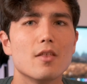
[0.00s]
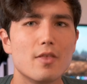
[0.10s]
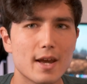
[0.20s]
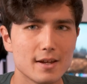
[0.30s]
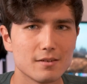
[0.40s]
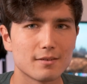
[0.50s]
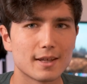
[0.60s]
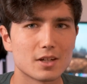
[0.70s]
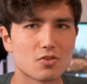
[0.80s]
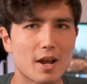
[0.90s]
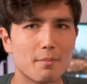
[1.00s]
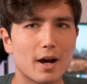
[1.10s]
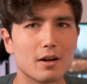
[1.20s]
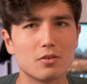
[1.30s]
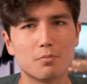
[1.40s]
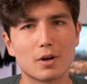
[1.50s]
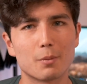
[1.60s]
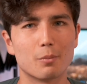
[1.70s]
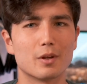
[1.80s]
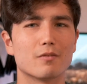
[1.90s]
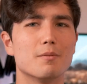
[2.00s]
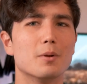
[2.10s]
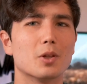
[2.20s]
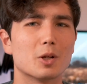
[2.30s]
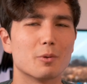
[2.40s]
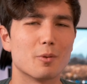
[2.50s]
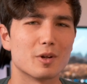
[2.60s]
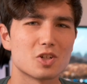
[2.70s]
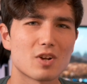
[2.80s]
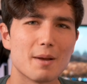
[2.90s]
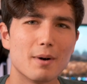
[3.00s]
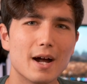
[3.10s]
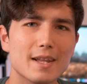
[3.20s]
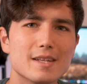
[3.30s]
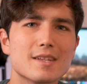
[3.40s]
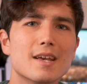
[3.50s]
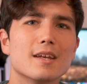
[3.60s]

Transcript: Then get a tripod. You probably are familiar with what a tripod is.